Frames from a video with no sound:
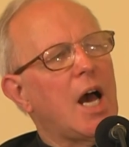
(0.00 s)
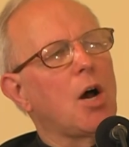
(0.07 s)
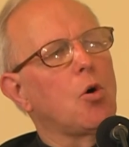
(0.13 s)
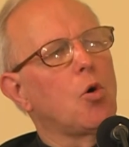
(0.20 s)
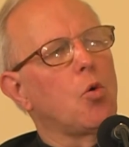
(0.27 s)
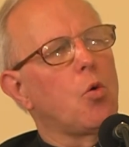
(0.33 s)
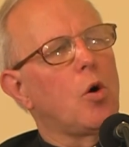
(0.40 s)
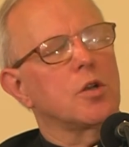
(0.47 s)

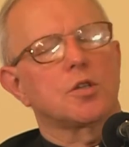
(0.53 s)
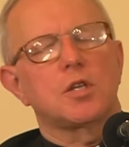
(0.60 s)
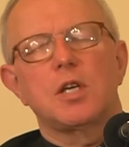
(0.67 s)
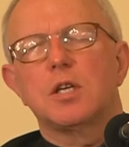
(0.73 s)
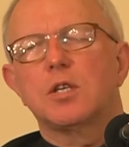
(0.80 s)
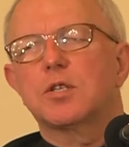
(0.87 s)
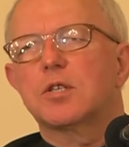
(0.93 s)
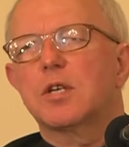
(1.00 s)
how
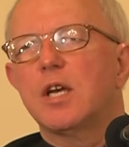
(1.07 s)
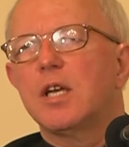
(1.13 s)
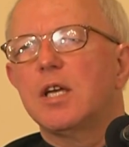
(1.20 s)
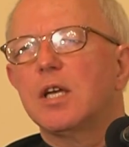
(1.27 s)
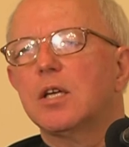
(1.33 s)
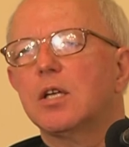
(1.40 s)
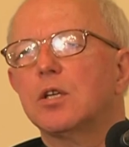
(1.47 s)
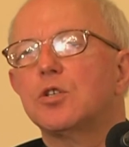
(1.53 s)
what he is
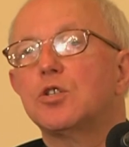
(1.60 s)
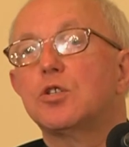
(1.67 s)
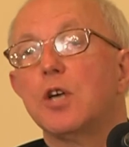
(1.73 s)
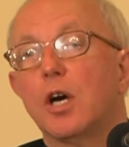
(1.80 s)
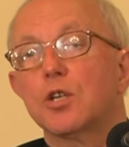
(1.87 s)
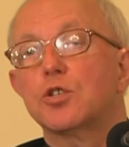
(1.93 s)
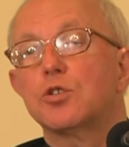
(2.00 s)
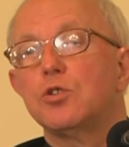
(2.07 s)
saying
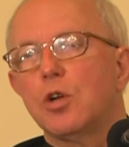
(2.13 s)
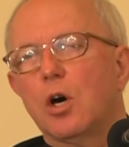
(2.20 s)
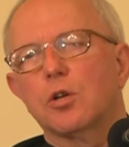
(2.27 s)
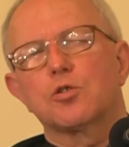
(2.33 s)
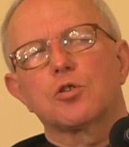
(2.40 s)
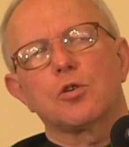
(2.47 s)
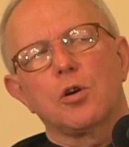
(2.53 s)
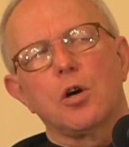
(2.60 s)
does
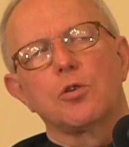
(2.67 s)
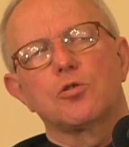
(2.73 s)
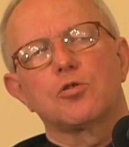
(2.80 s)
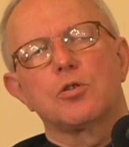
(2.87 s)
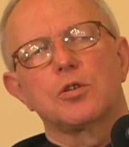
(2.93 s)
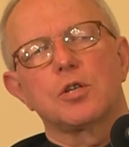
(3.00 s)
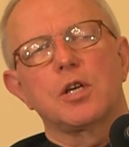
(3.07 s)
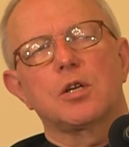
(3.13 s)
not
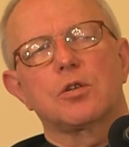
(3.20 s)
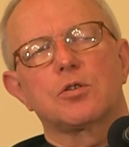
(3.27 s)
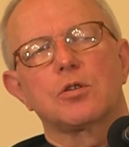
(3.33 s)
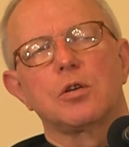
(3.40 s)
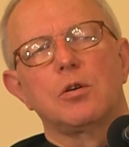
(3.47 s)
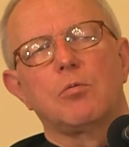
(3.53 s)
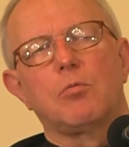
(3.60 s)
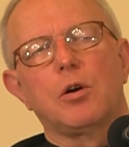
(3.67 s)

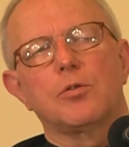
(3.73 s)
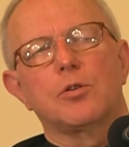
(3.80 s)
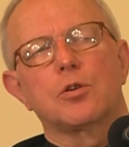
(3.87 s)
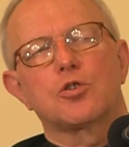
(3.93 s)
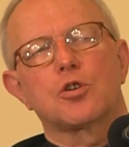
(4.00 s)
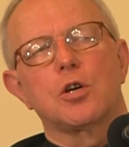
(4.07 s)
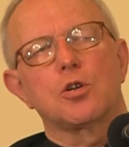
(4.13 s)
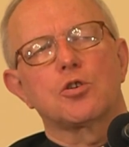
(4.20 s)
contradict
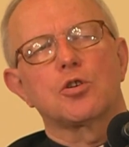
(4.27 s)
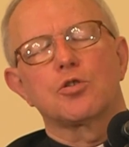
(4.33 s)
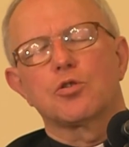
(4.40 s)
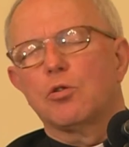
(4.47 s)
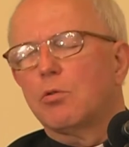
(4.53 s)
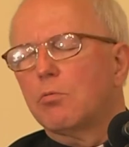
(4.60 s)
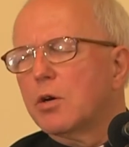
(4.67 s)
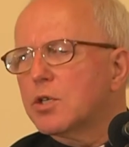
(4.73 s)
what the Church
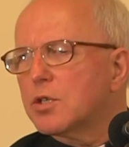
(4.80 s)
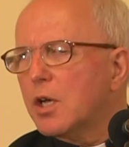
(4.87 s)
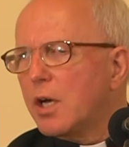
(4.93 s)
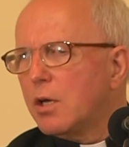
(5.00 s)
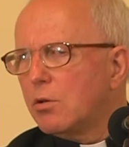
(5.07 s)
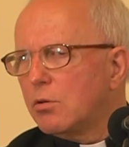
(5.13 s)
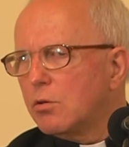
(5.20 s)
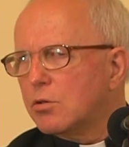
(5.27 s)
has
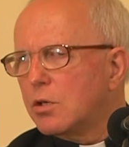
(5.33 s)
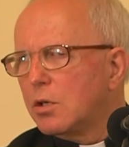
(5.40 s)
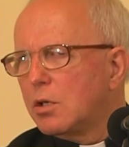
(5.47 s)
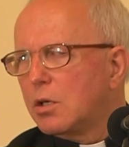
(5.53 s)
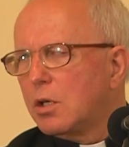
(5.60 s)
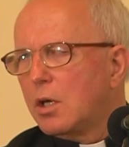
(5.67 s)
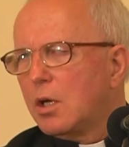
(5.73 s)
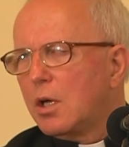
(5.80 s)
always held.